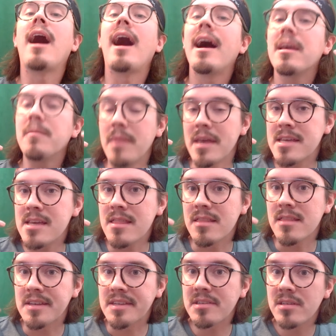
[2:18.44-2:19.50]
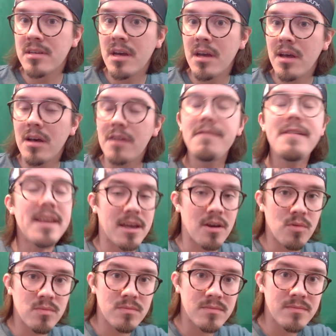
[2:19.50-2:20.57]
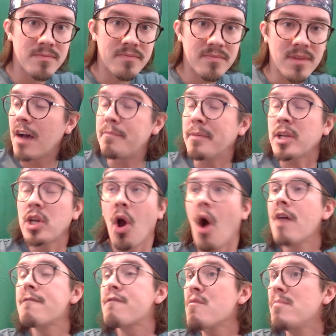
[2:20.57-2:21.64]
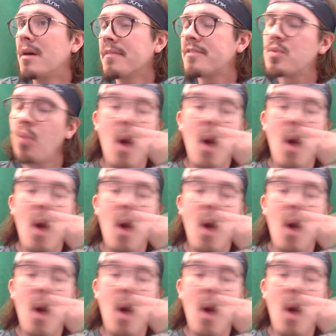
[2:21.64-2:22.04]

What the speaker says: I making this a video? I've been gone for months.